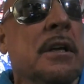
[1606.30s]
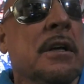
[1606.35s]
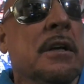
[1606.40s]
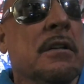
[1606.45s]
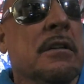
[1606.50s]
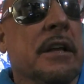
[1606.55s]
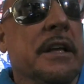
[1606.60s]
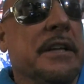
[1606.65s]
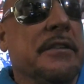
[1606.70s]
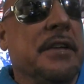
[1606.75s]

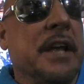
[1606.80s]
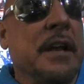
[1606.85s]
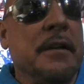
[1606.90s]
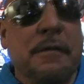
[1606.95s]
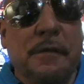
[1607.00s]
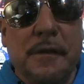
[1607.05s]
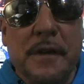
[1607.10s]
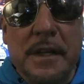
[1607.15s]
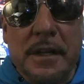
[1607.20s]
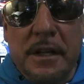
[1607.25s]
like, 10
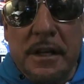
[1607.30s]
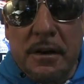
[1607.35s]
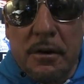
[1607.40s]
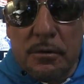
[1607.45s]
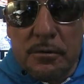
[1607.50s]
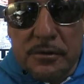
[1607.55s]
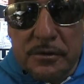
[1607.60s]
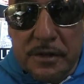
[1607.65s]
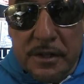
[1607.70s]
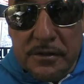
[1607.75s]
feet, you
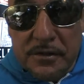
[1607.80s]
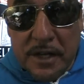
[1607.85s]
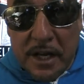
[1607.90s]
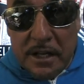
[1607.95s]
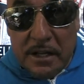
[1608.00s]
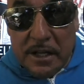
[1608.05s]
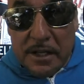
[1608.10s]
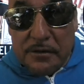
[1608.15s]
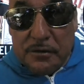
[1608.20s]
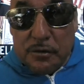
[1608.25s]
know, this
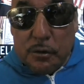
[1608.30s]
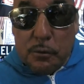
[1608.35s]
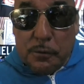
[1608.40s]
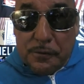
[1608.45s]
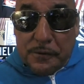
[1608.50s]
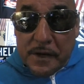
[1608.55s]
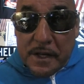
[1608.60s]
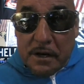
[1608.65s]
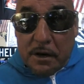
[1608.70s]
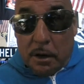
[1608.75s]
guy, like, 2
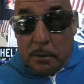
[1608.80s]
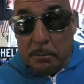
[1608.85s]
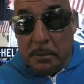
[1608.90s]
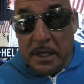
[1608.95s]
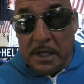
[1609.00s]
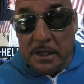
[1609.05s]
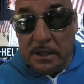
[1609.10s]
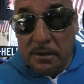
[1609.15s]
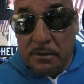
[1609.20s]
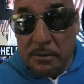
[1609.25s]
feet on
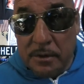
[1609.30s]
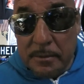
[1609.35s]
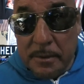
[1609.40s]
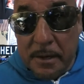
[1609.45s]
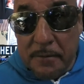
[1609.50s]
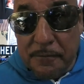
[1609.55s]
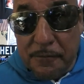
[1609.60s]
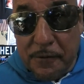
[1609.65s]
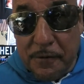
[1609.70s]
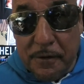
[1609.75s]
me, you know what I
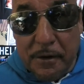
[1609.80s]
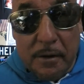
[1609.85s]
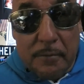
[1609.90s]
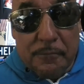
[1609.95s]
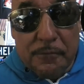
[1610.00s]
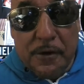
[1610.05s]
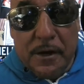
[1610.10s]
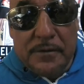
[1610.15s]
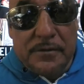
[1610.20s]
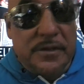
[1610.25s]
mean? I'm
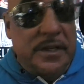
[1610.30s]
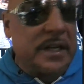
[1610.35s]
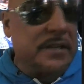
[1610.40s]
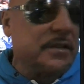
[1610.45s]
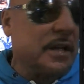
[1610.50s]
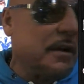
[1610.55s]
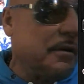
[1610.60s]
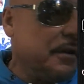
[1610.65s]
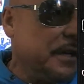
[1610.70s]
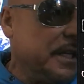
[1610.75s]

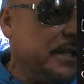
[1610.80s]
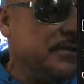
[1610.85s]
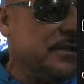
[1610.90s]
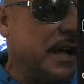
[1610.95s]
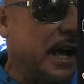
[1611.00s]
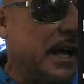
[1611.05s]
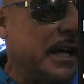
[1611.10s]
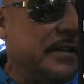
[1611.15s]
5'6". I don't know.